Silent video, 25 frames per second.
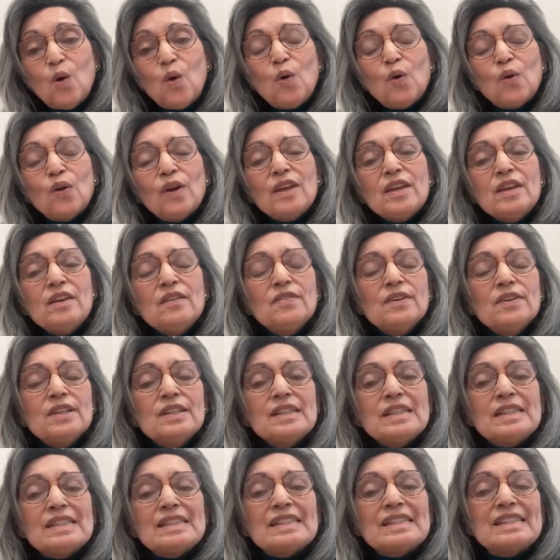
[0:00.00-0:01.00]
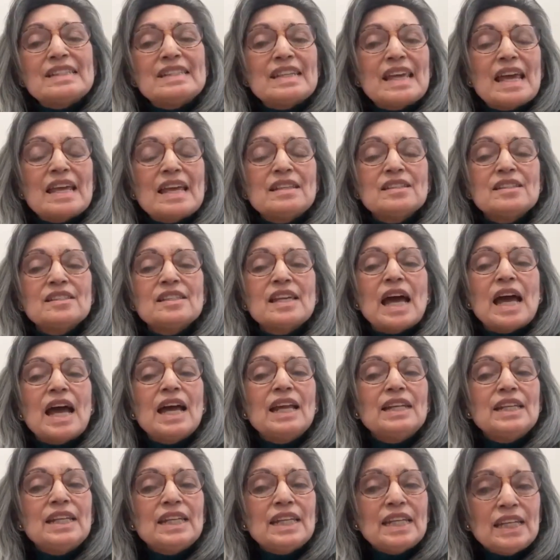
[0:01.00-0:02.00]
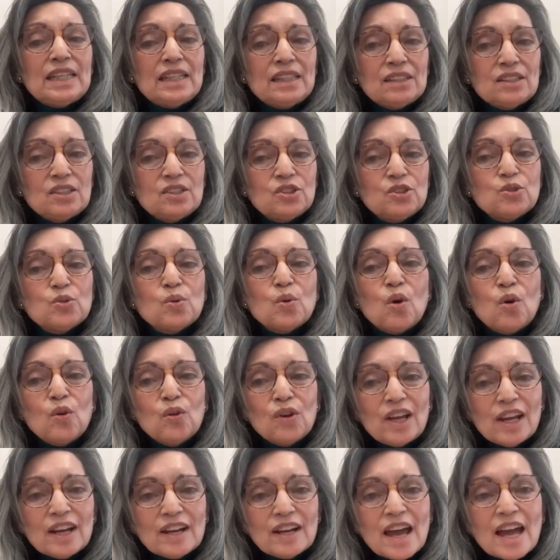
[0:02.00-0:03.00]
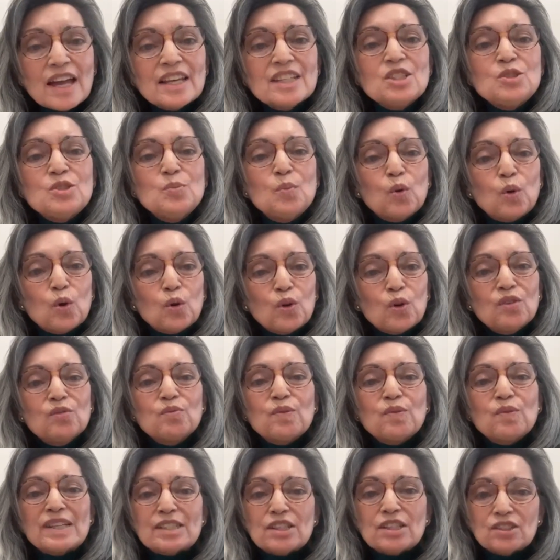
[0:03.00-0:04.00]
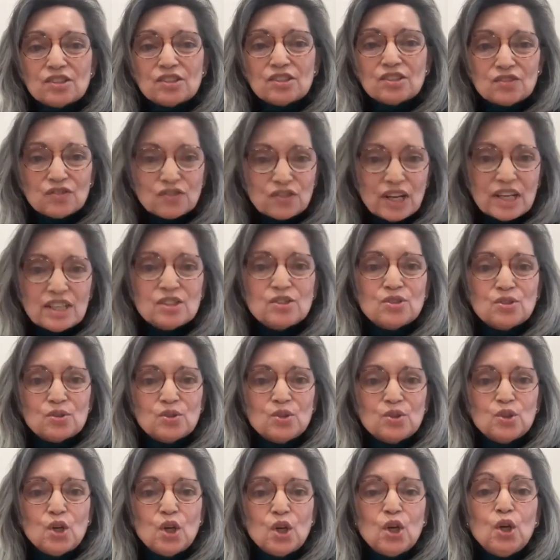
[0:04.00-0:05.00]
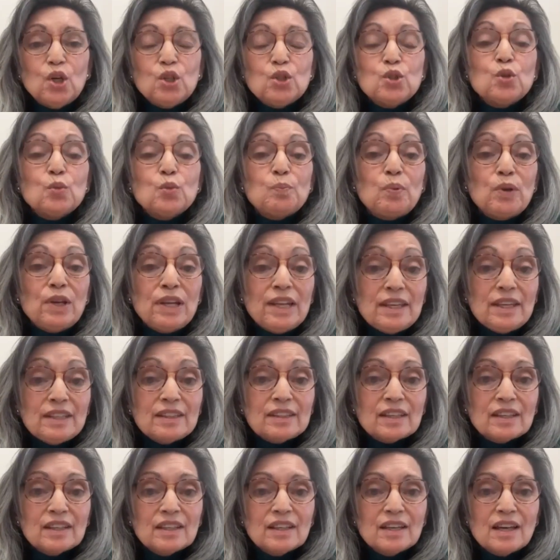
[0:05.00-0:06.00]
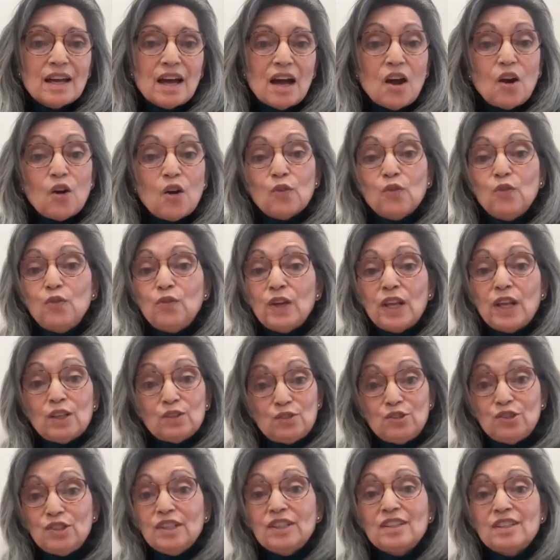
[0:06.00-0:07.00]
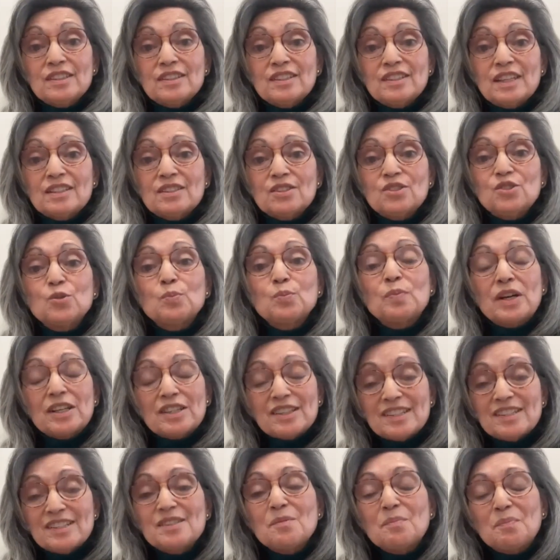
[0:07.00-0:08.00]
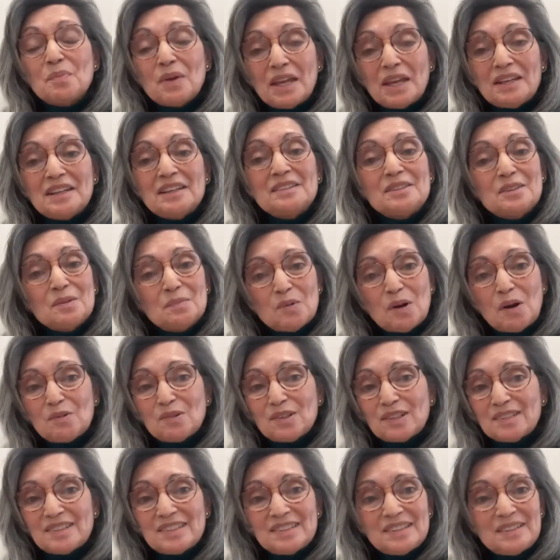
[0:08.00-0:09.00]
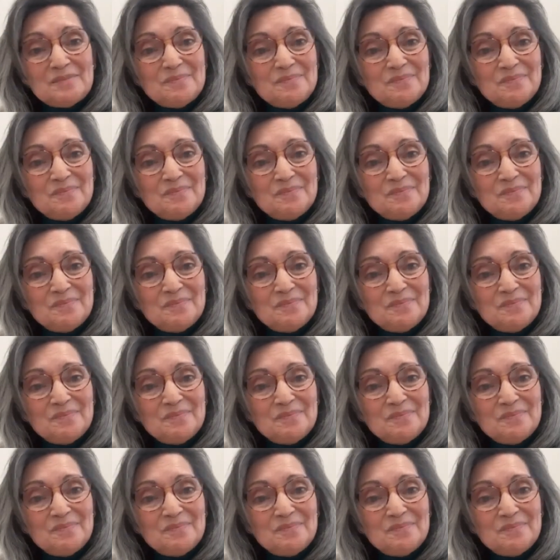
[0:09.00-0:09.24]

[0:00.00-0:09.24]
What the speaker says: or even sense a need to organize voter registration to plead our fellow citizens to participate in democracy.